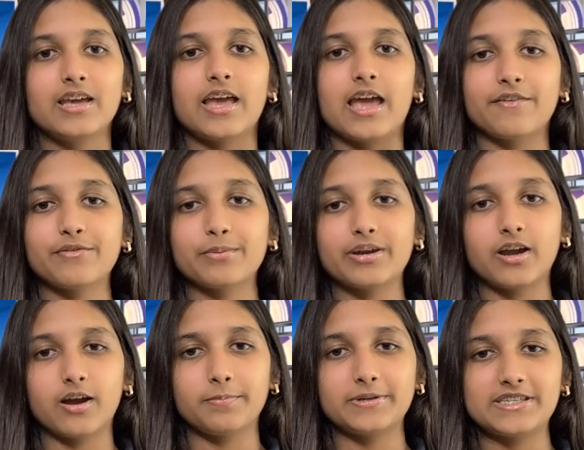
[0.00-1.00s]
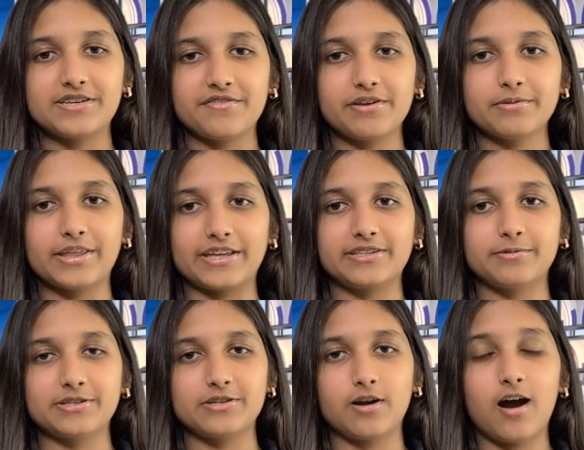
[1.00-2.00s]
Everyone at RPTV would like to
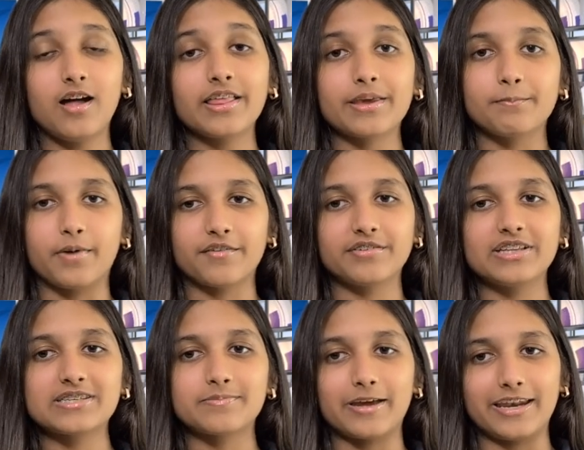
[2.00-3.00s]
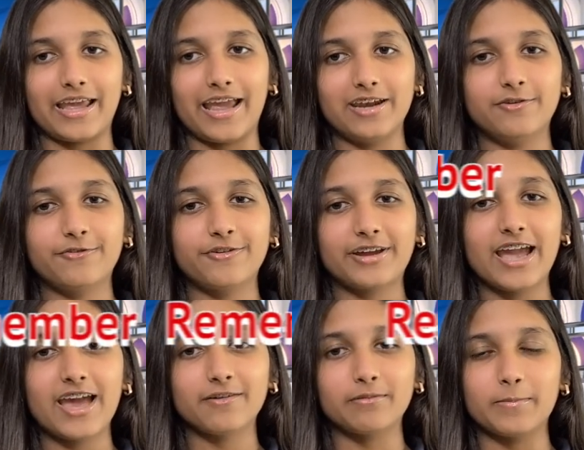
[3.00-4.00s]
wish you all a marvelous Monday, and don't forget,
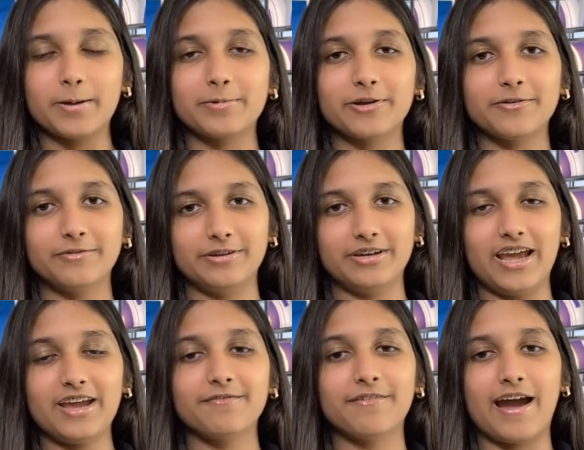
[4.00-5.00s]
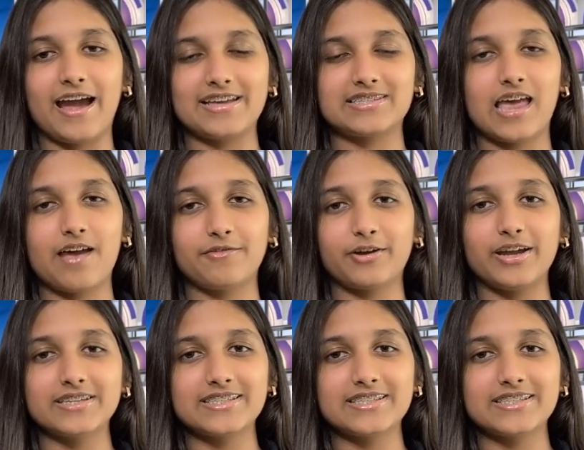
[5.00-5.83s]
remember, reunite, rise. Have a great